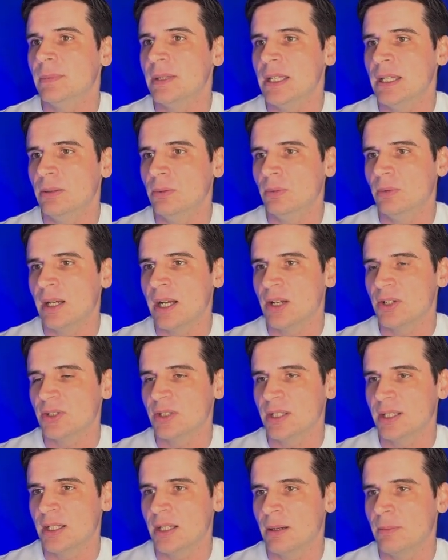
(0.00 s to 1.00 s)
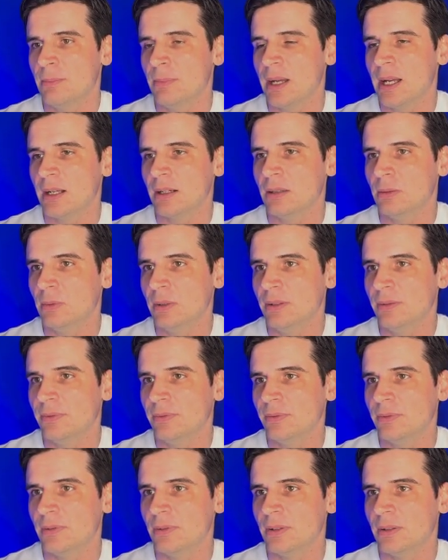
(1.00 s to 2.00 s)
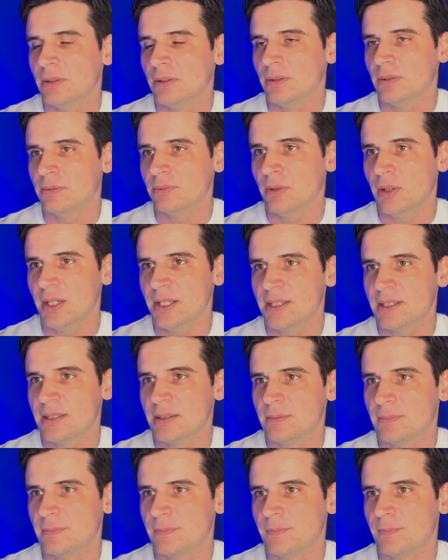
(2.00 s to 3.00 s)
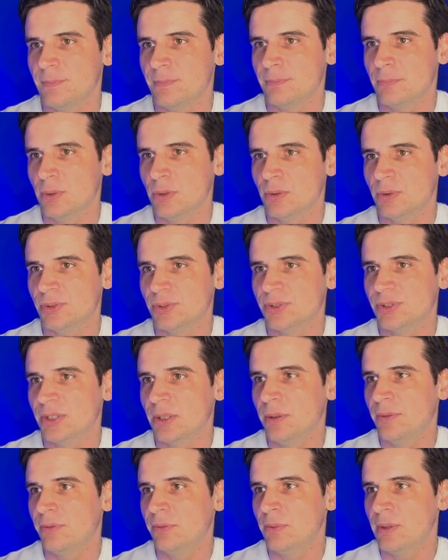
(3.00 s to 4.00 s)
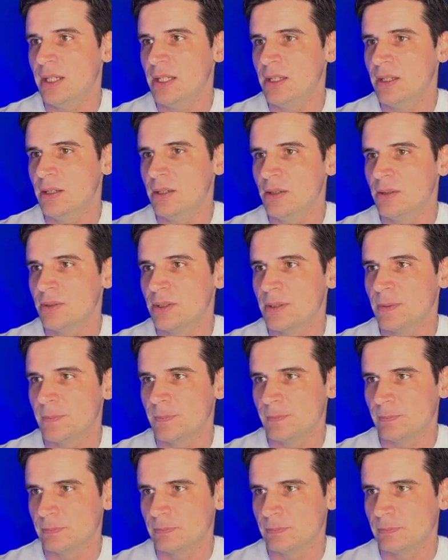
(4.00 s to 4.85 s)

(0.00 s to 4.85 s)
it will actually come back with the right boards. So if we use,